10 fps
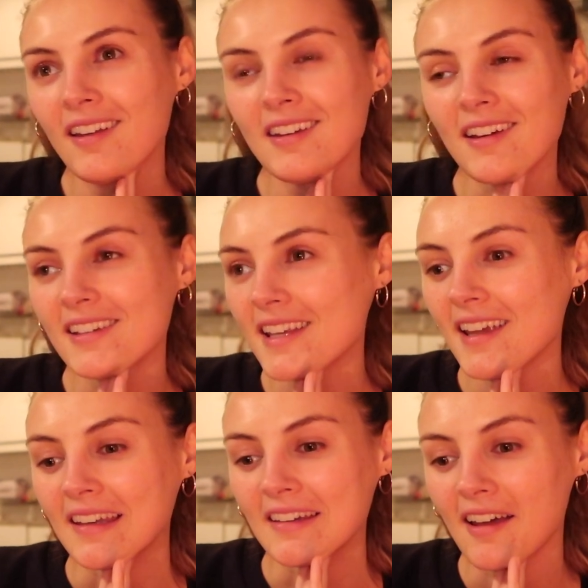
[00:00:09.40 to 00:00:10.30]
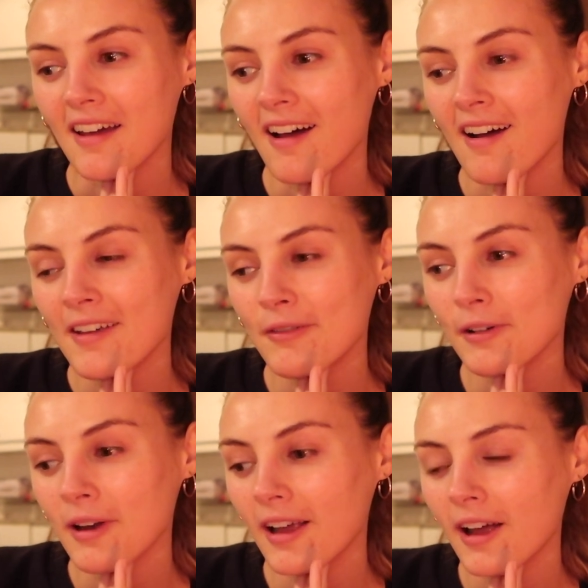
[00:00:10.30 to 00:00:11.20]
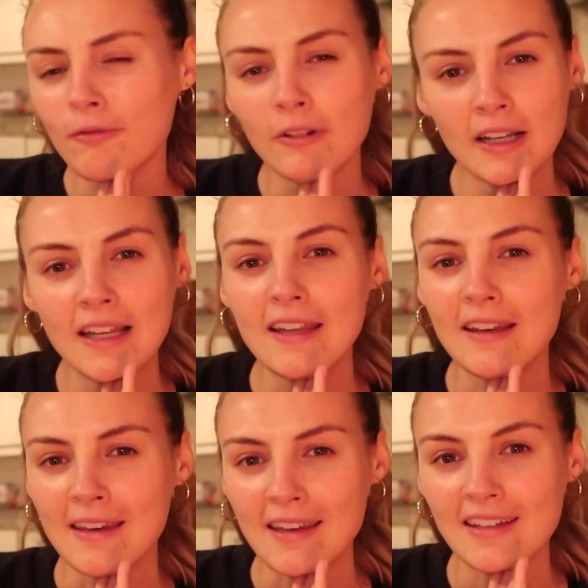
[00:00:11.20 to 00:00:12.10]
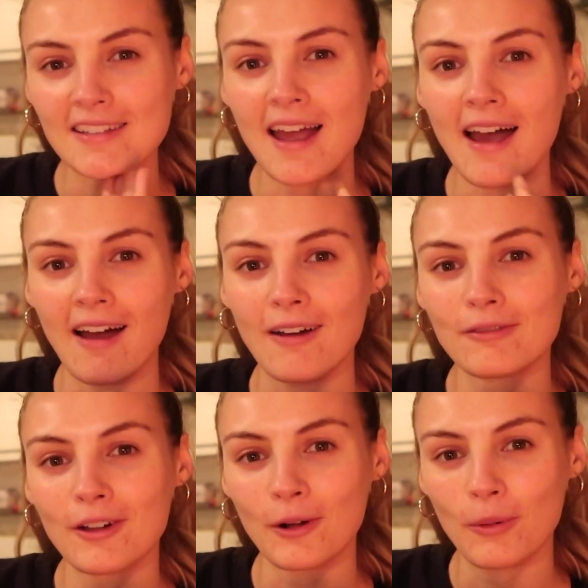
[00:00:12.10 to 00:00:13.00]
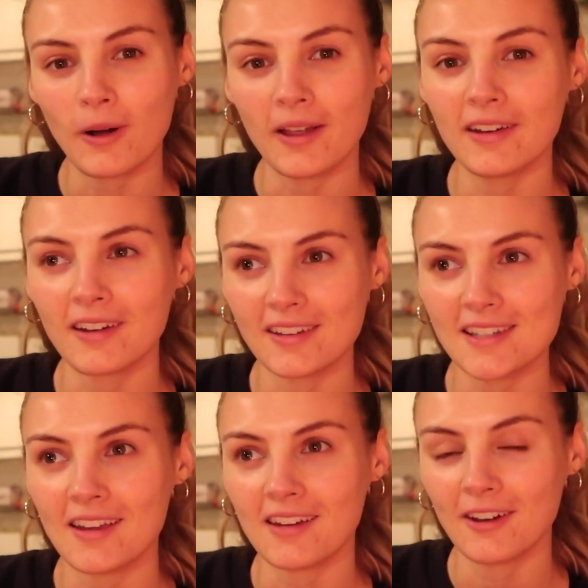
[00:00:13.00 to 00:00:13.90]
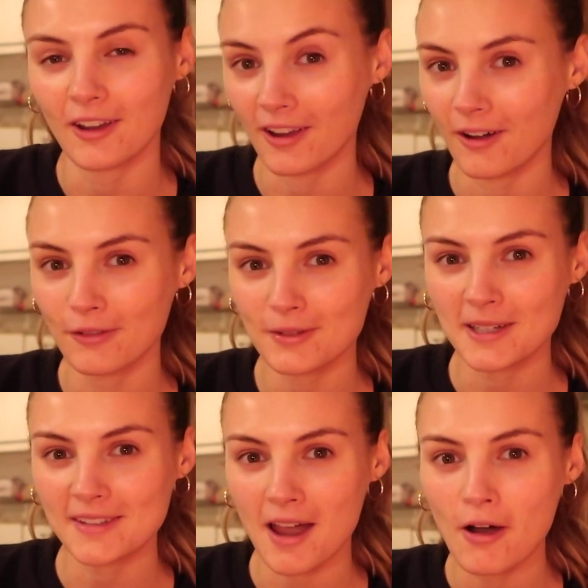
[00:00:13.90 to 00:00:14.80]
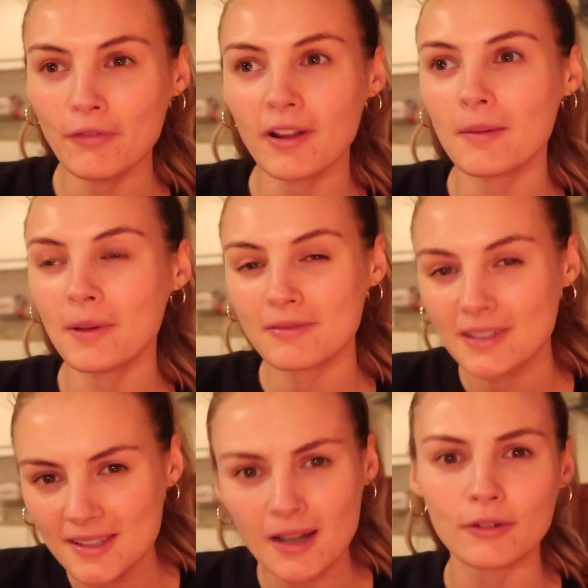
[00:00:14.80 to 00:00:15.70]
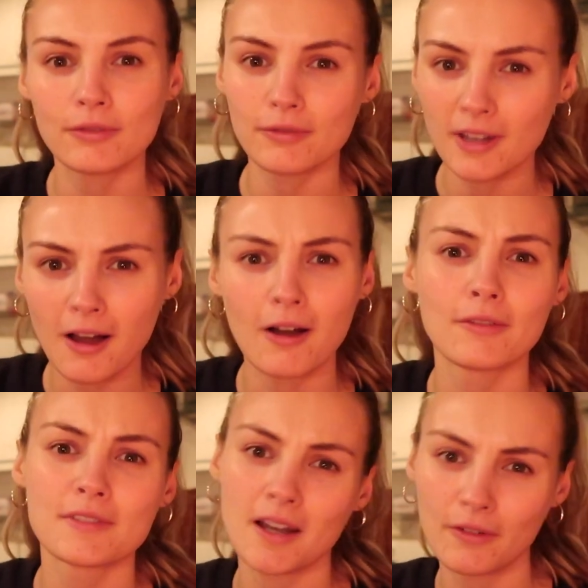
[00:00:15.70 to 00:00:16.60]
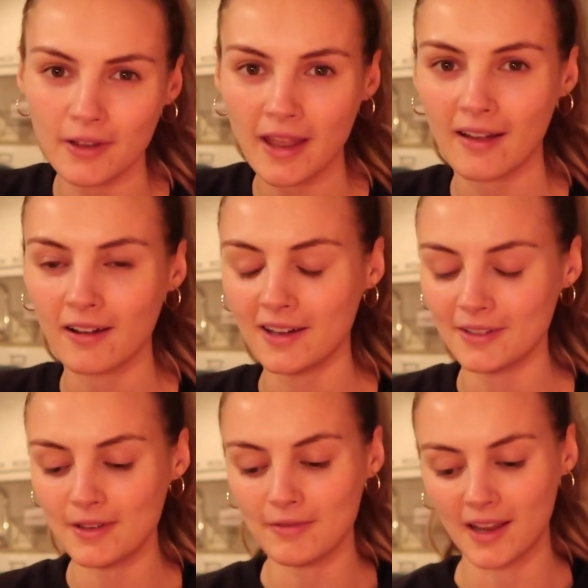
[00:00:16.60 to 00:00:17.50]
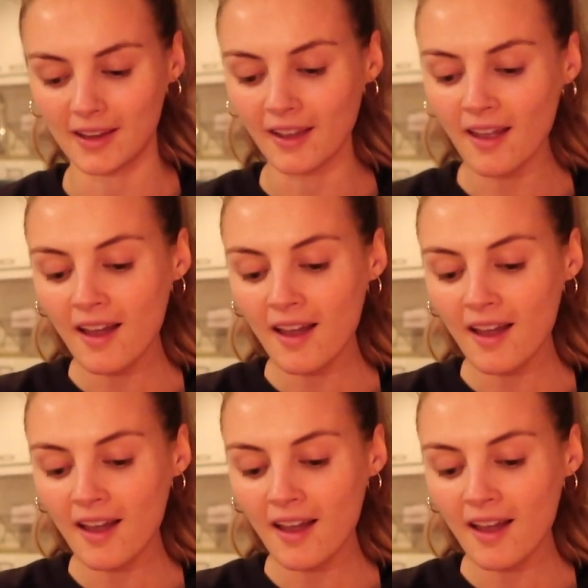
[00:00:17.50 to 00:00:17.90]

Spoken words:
night in. I feel like I really need to have a quiet night in looking after myself, like a bit of a self-love, self-care kind of evening.